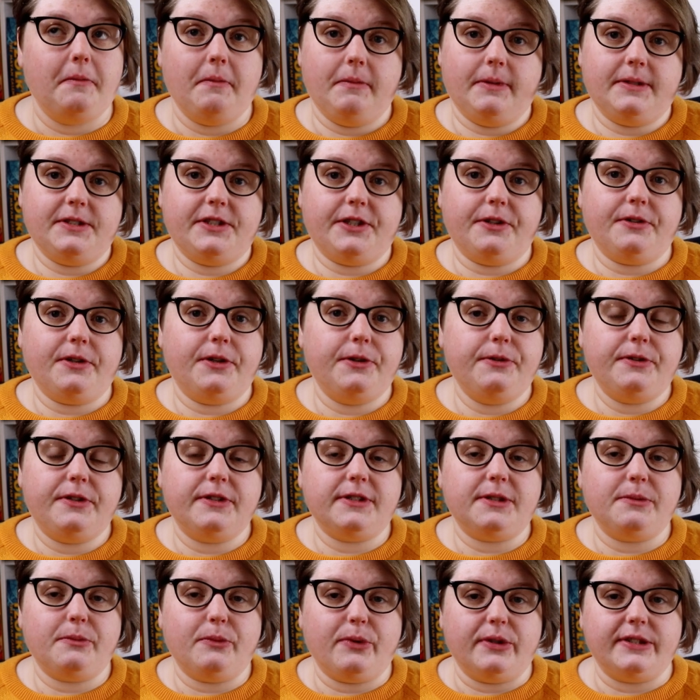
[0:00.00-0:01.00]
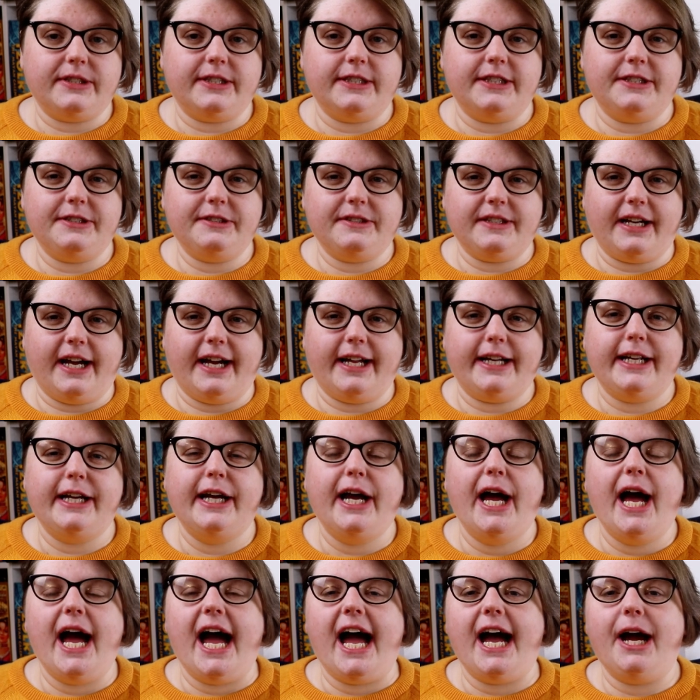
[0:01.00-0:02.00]
I'm sure who doesn't want to do that.
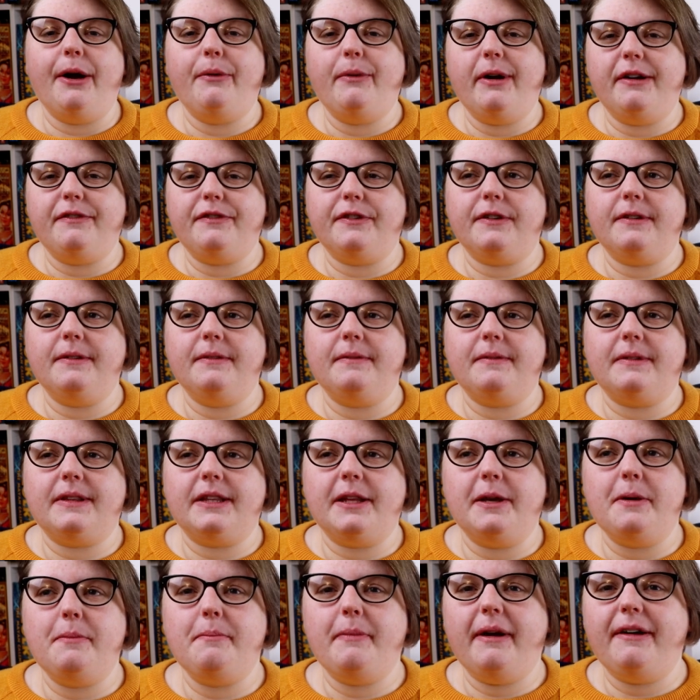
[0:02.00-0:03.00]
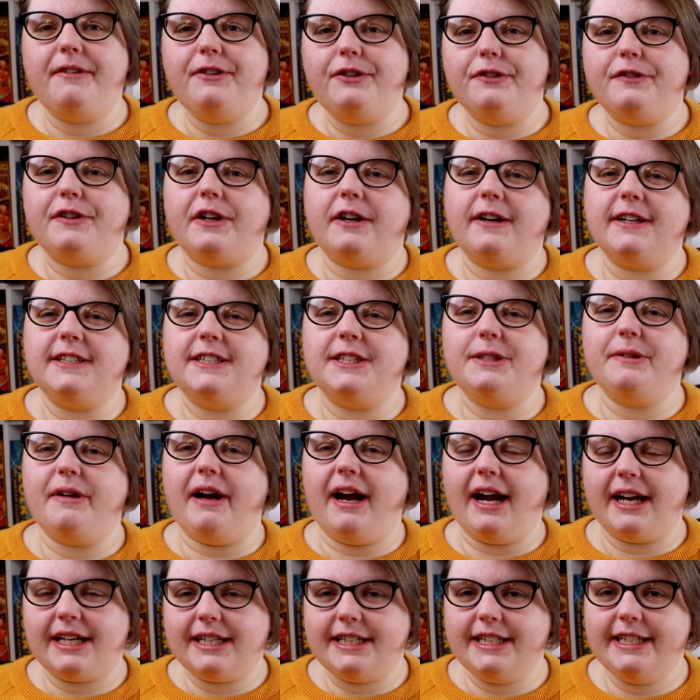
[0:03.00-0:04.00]
However, the amount of cards you
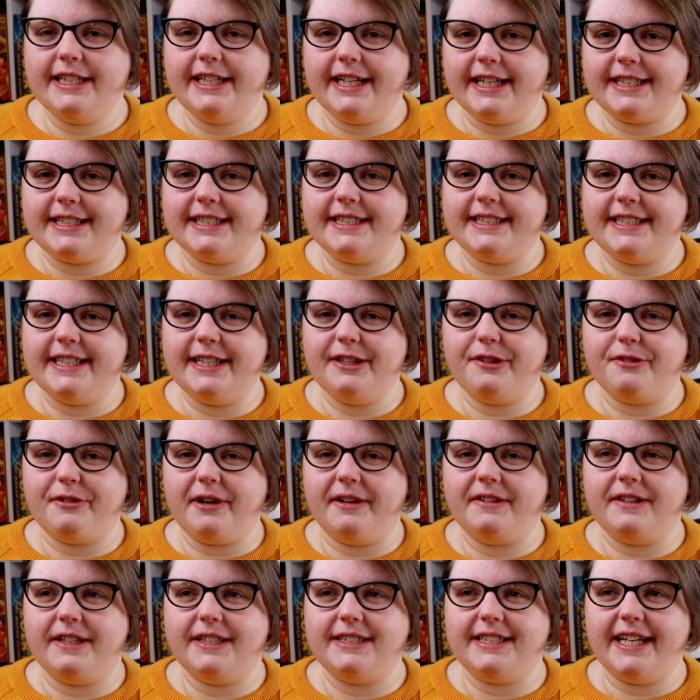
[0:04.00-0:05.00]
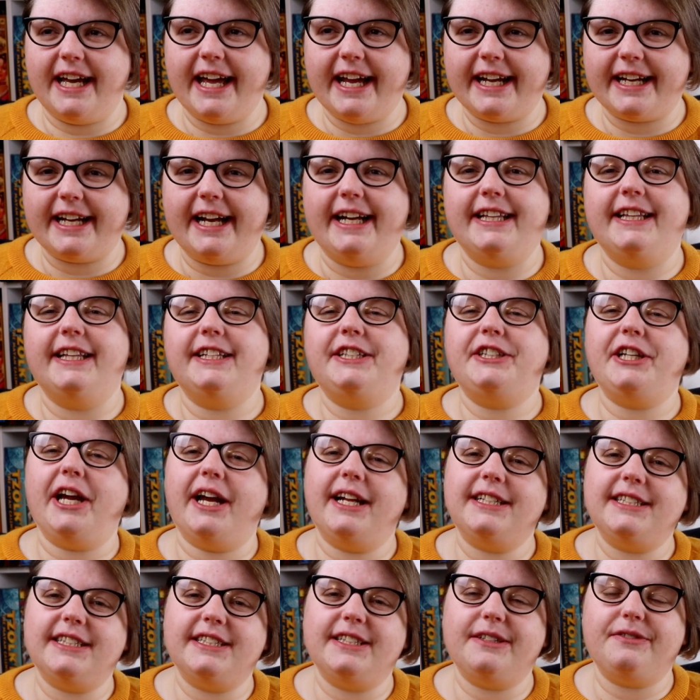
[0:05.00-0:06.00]
actually get to see throughout the deck and the
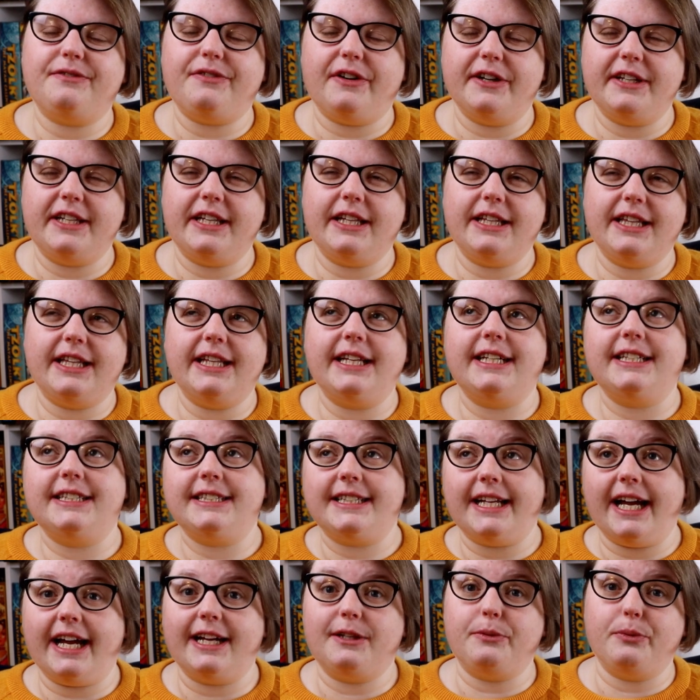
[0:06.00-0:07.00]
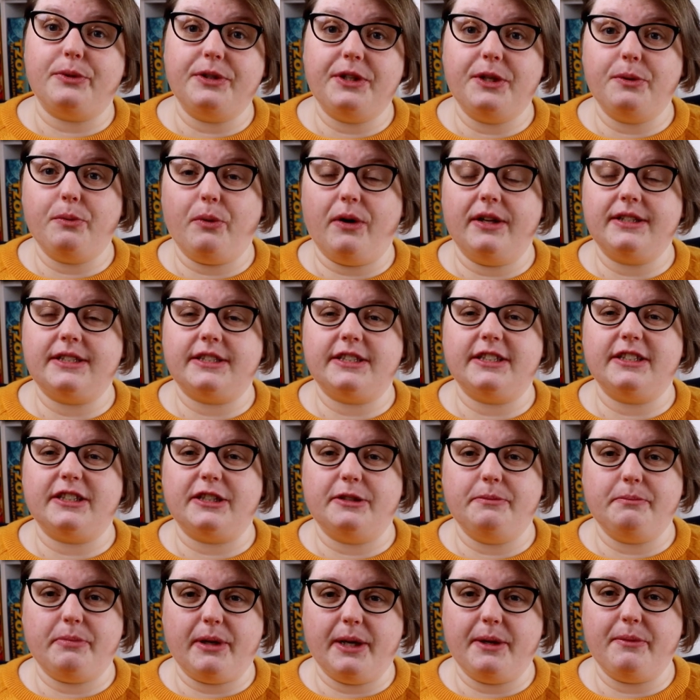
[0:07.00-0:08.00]
chances of finding the exact one you want to
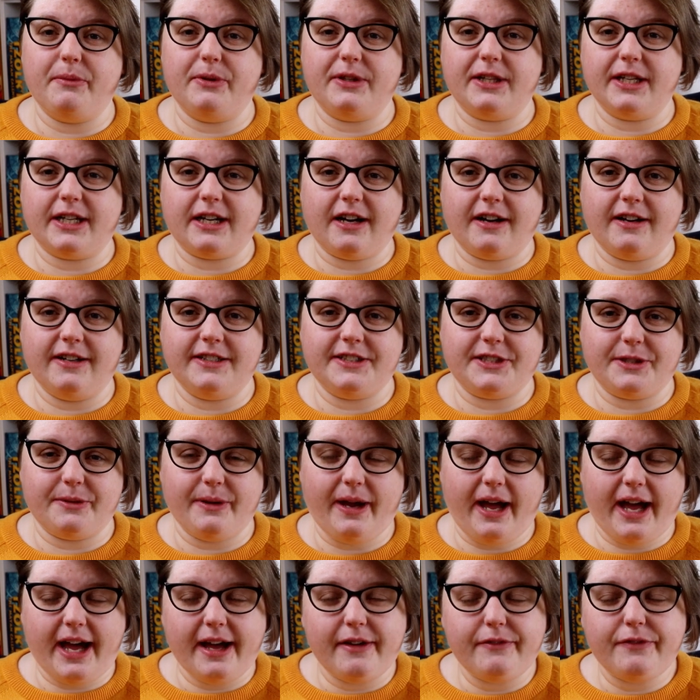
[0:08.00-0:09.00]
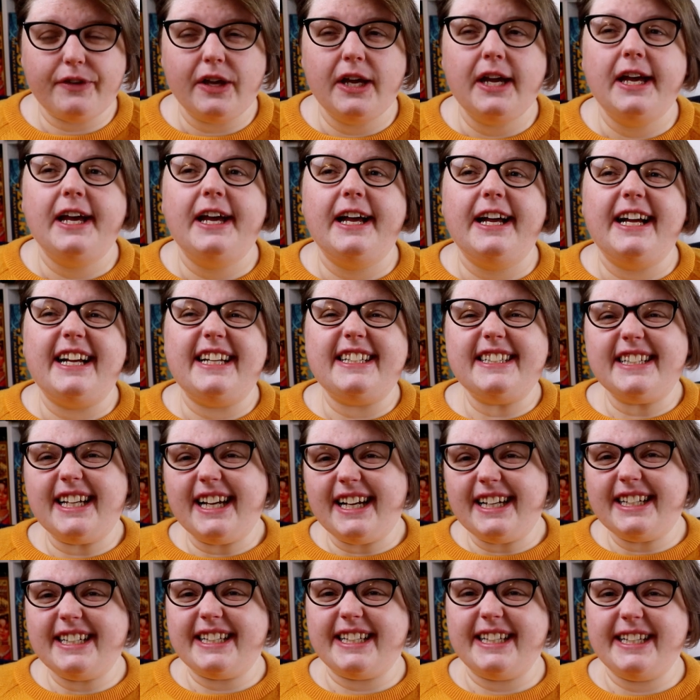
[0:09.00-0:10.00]
combine with the cards you have is
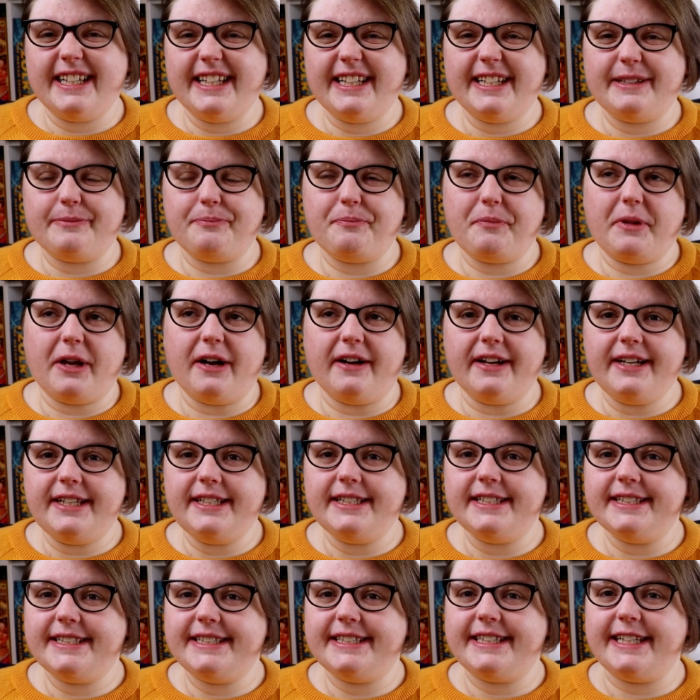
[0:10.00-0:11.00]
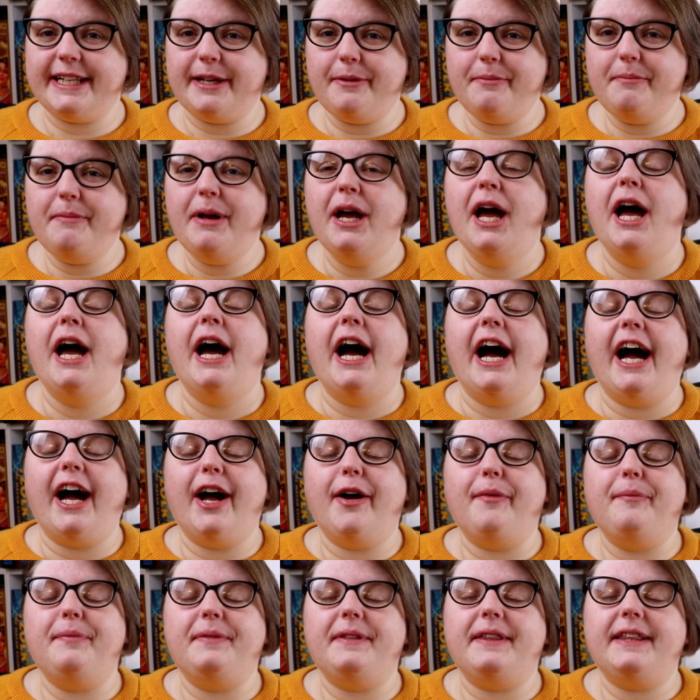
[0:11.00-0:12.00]
actually kind of slim.
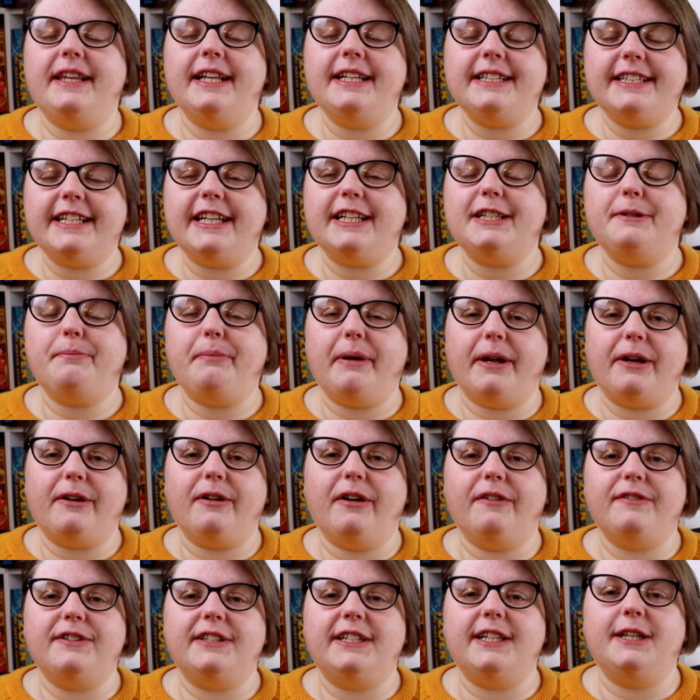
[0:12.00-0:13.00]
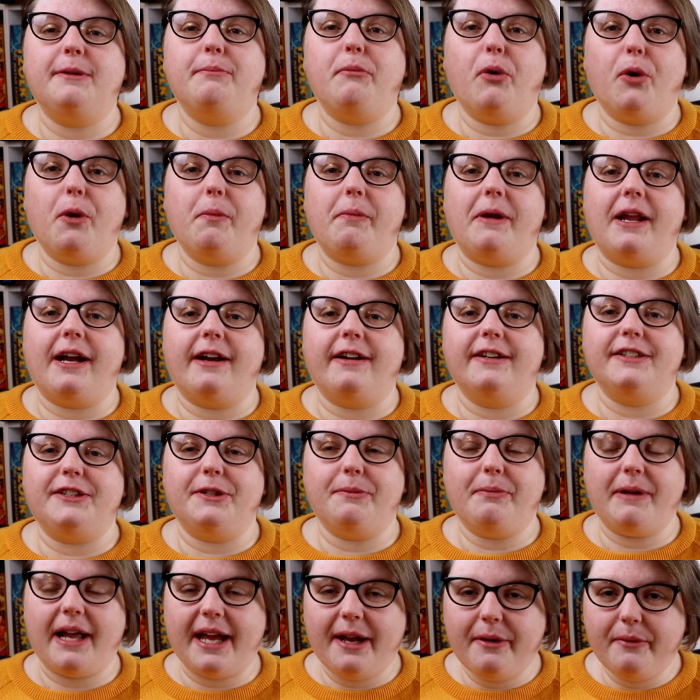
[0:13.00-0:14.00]
Um, this gets better obviously the more players
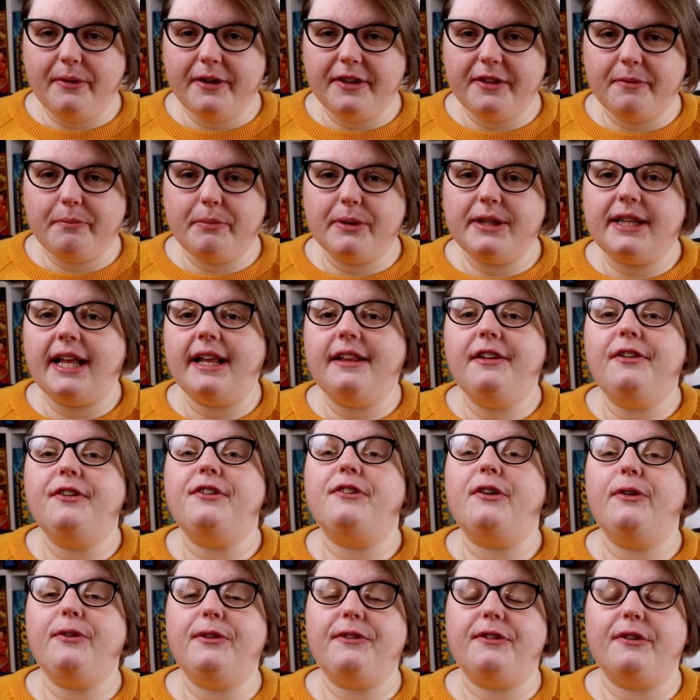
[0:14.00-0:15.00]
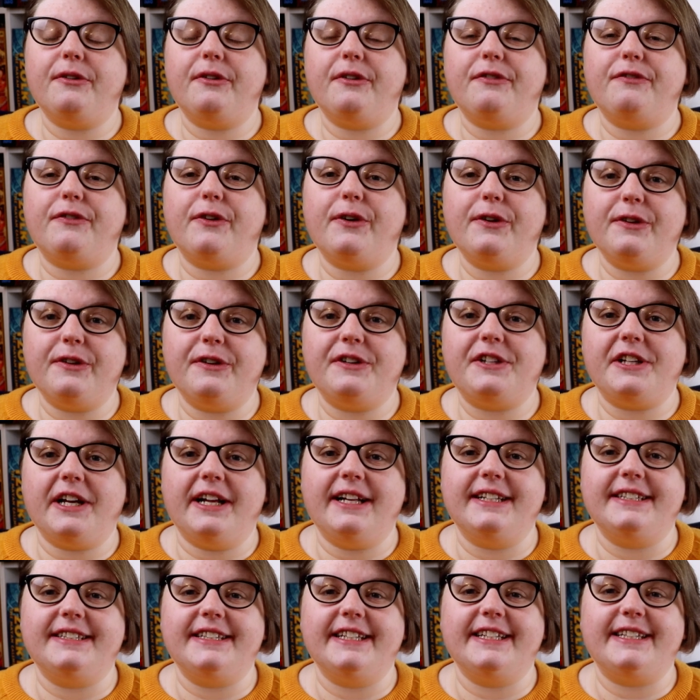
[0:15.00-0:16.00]
you play with, but then there's also a further
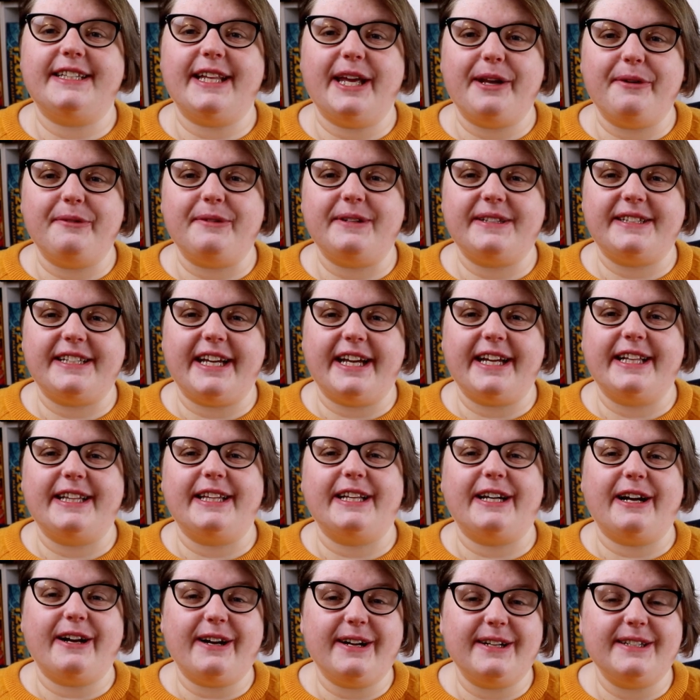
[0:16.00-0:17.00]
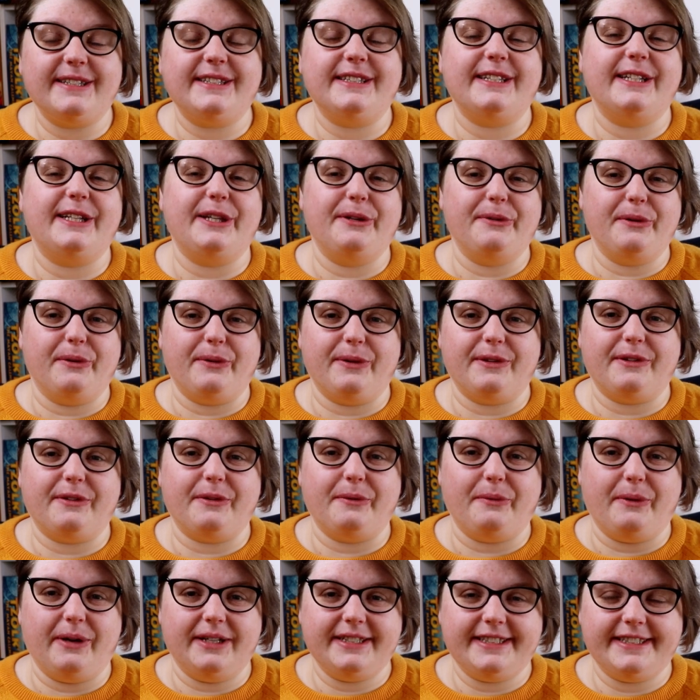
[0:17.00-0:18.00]
chance that they will take the cards that you
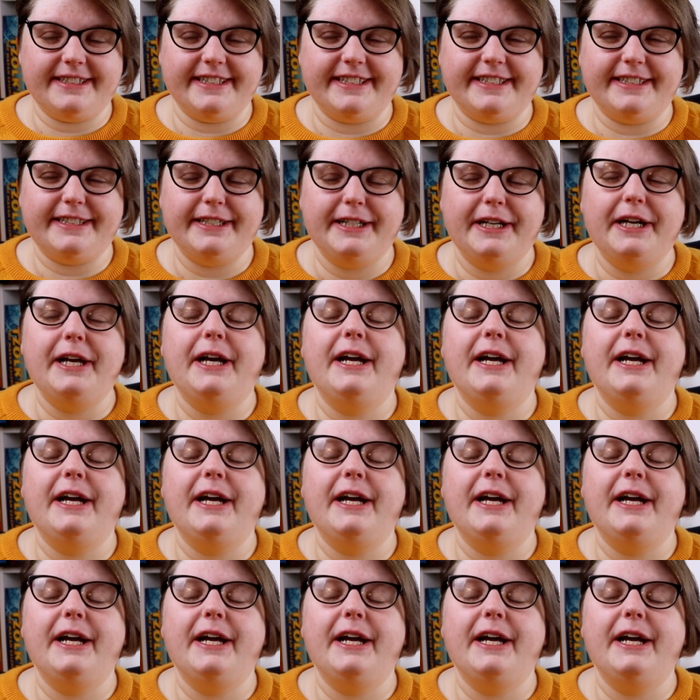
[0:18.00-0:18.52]
also wanted.